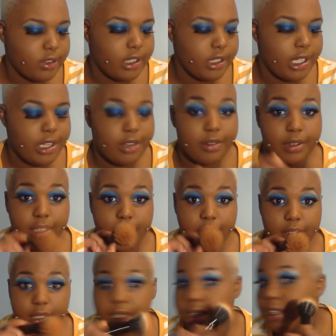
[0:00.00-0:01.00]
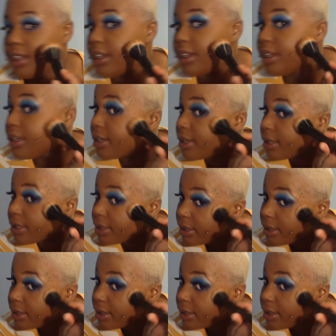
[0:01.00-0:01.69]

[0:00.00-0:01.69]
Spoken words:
Here we go again.